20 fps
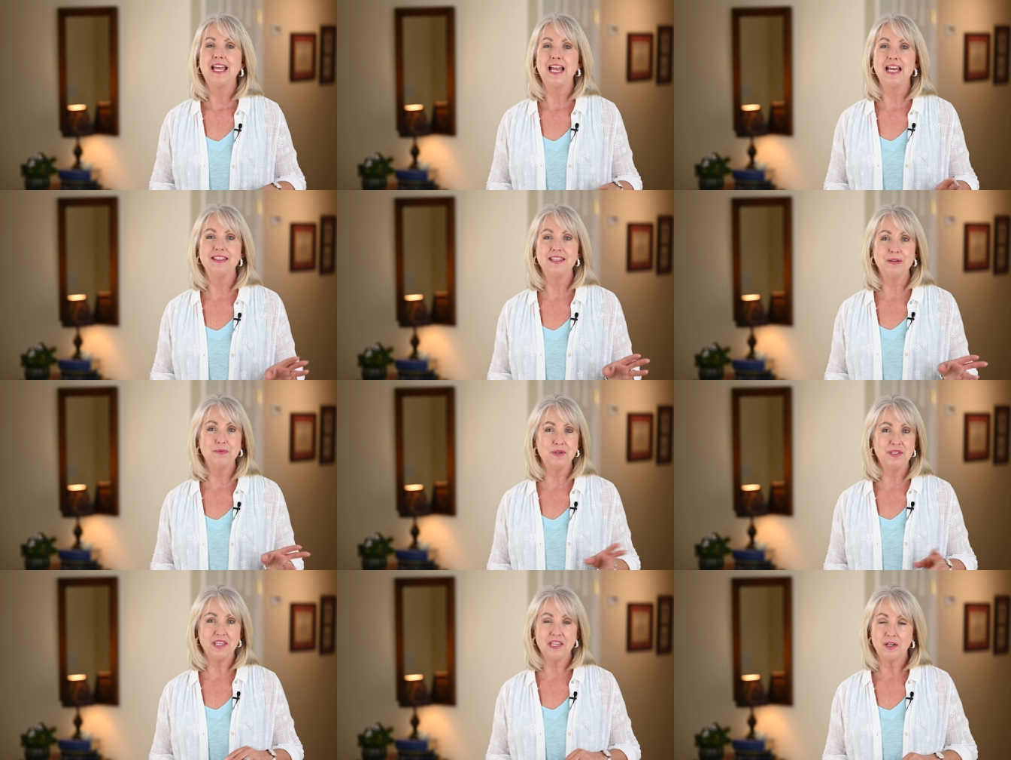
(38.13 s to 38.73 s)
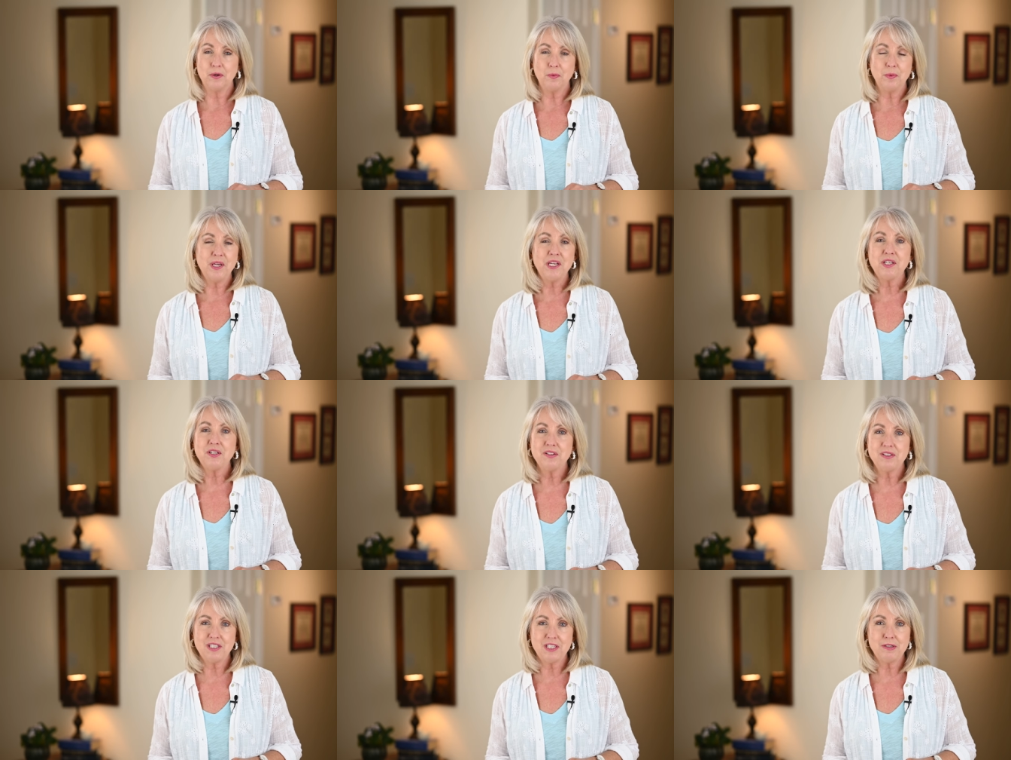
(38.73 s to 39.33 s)
and then within a
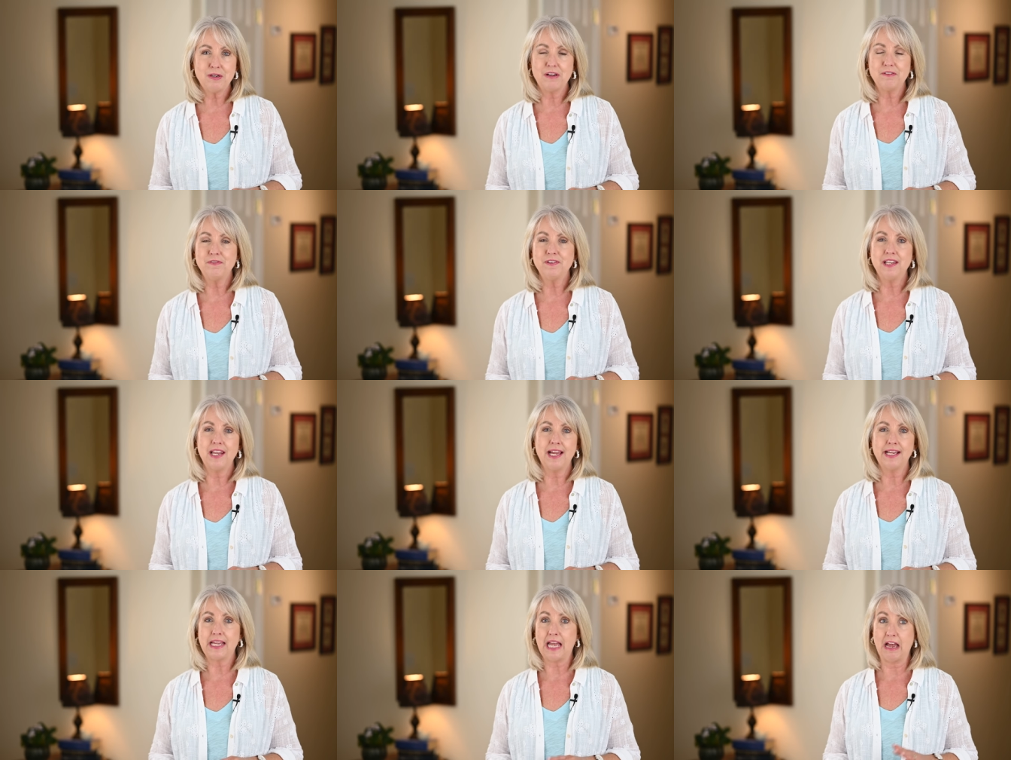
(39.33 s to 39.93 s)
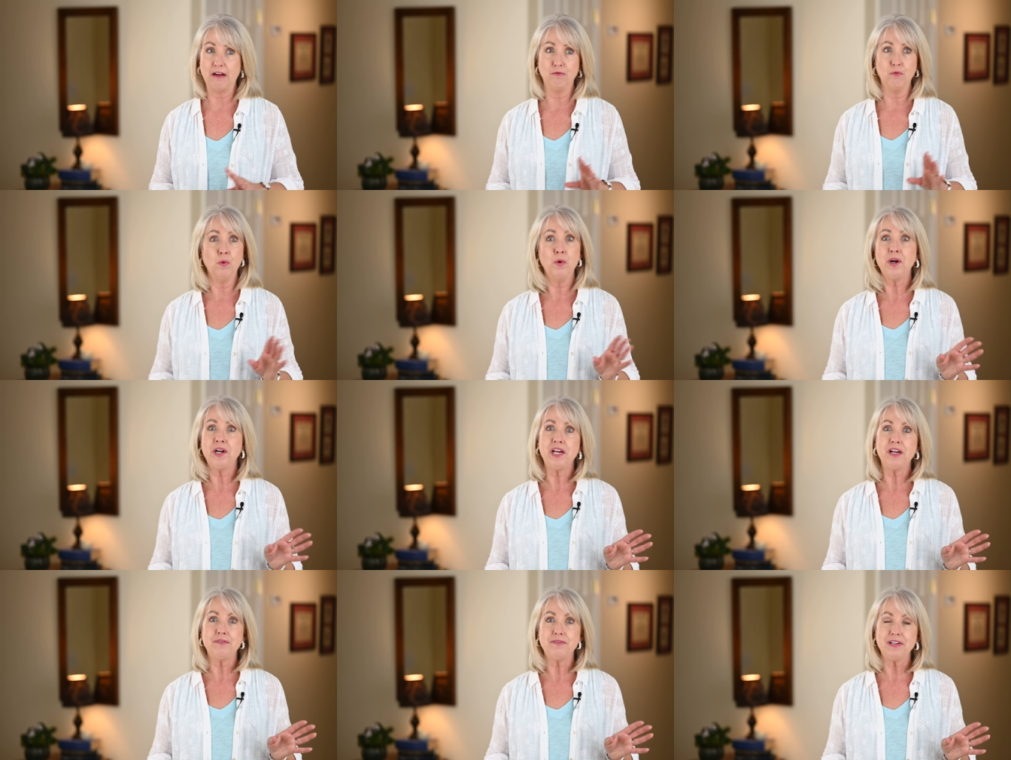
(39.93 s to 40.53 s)
week or two I feel like I've
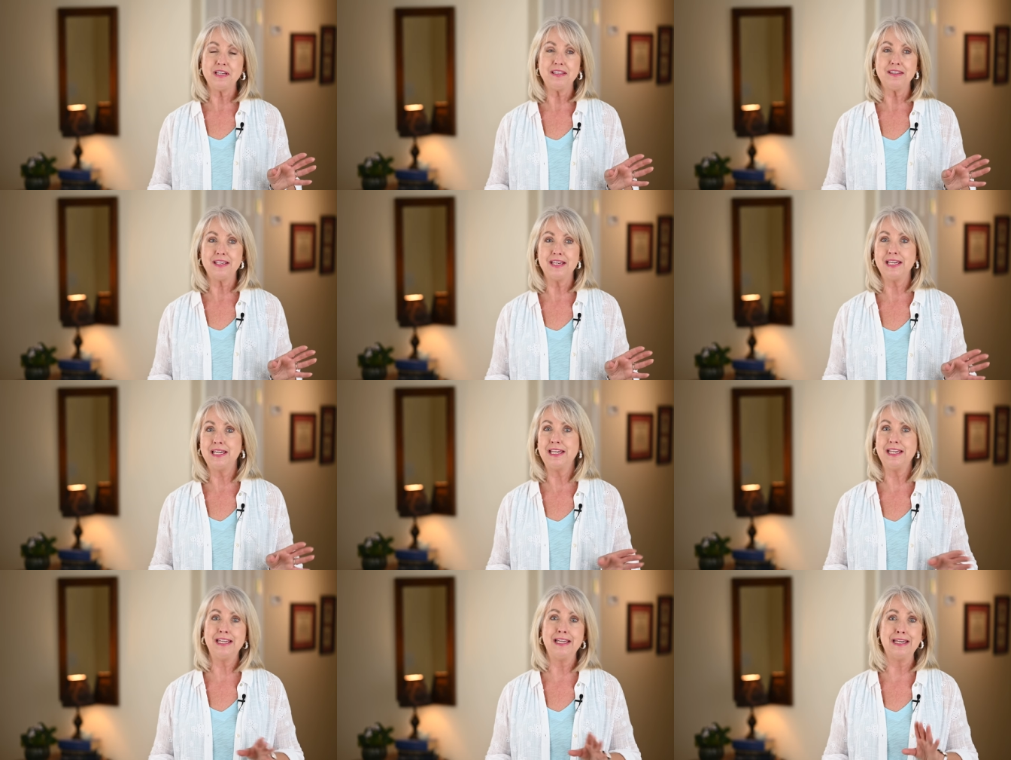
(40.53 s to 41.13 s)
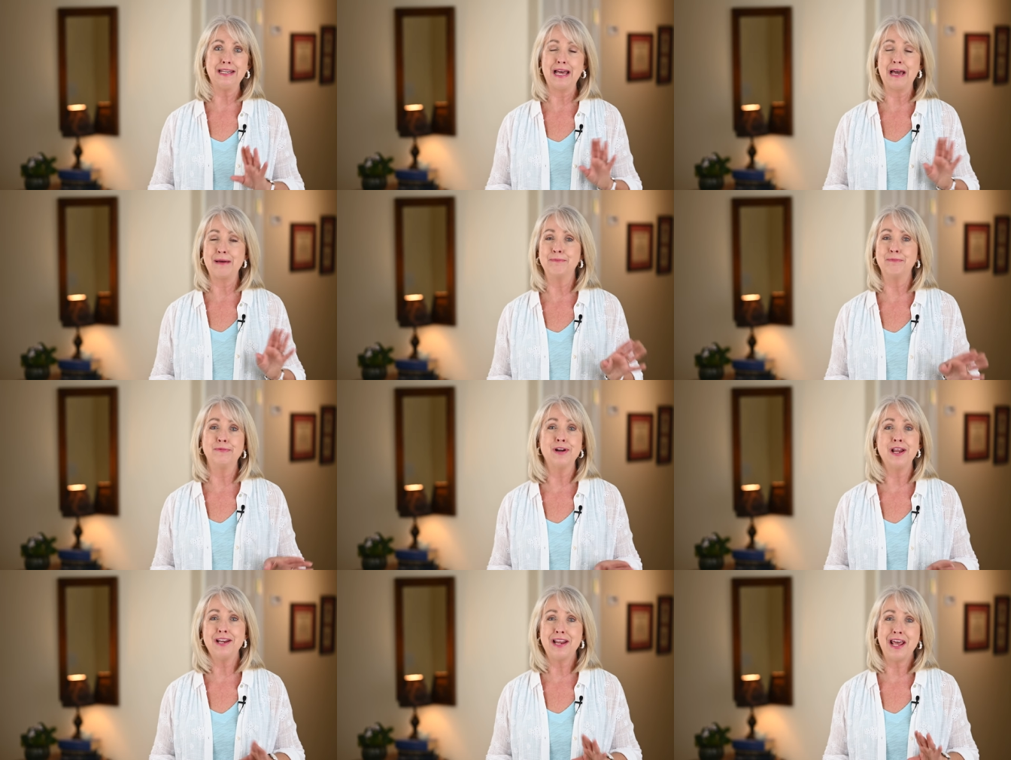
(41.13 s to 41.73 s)
worn everything and
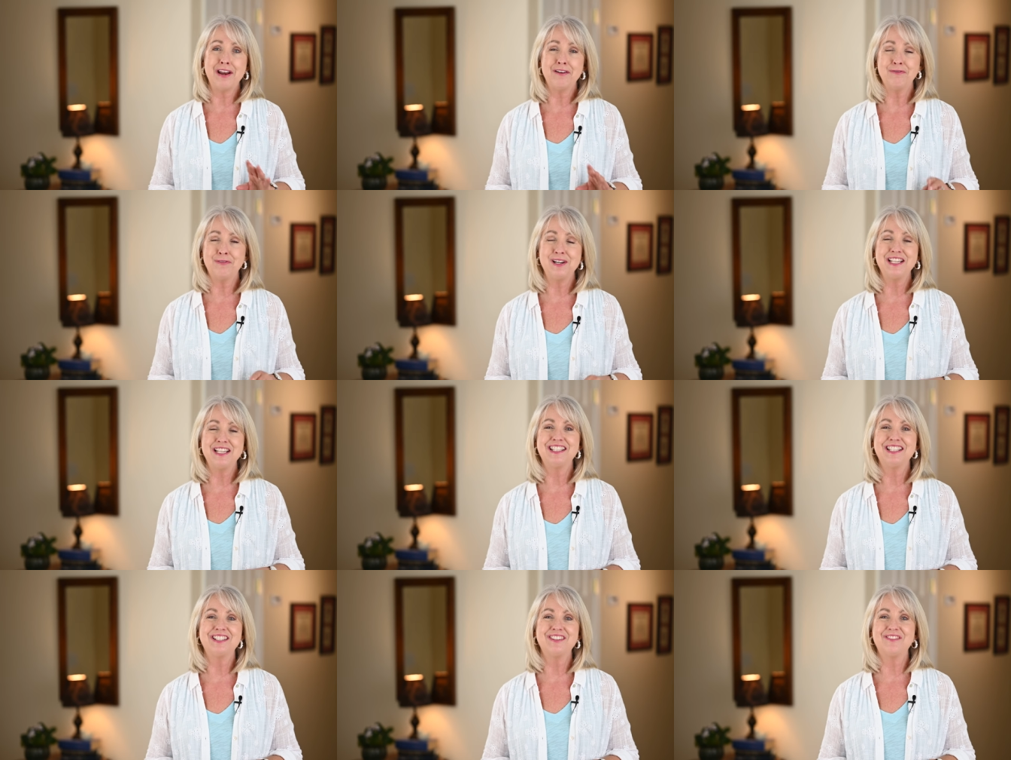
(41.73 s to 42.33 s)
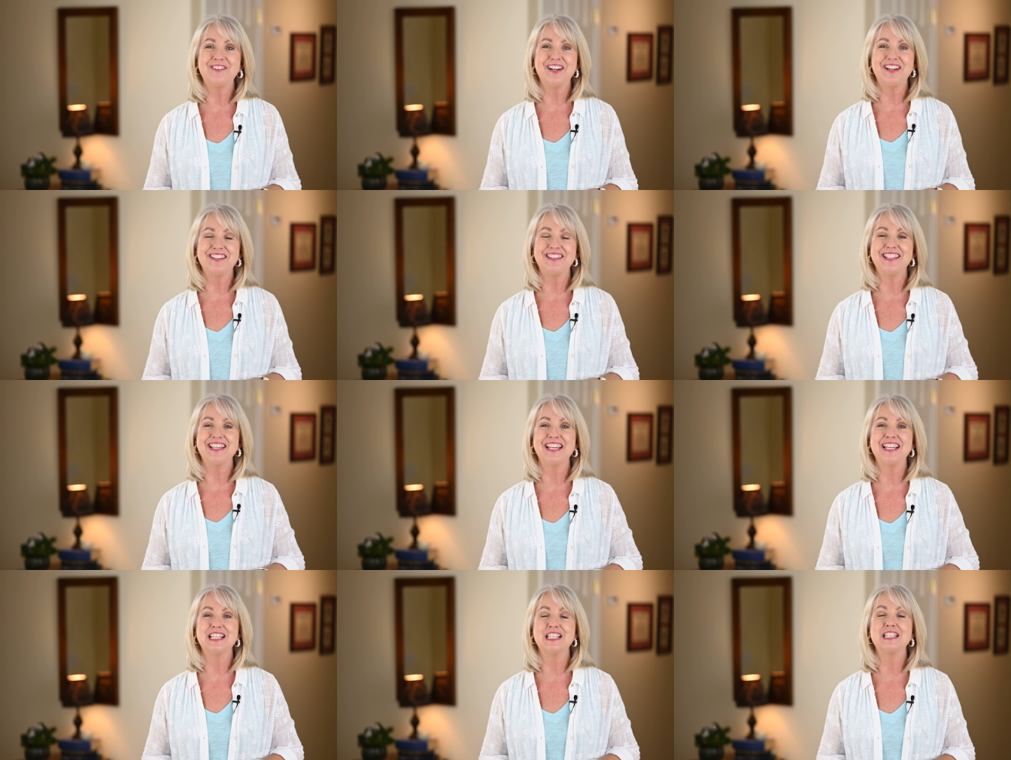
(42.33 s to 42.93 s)
I'm run out of ways to wear
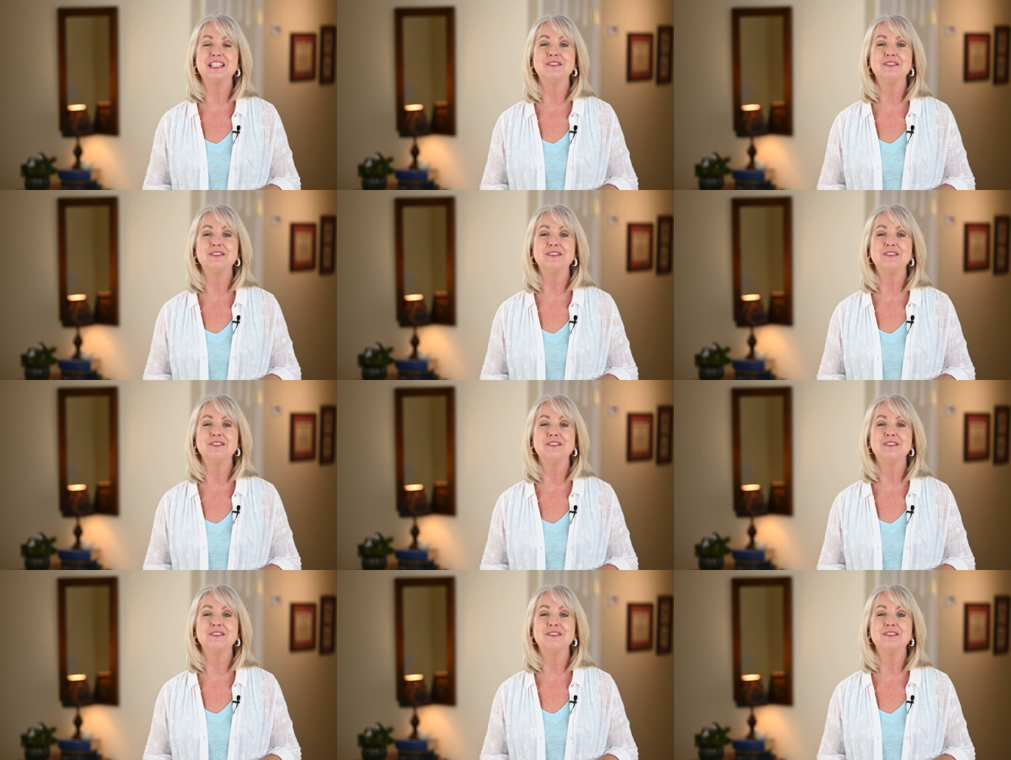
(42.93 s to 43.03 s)
things.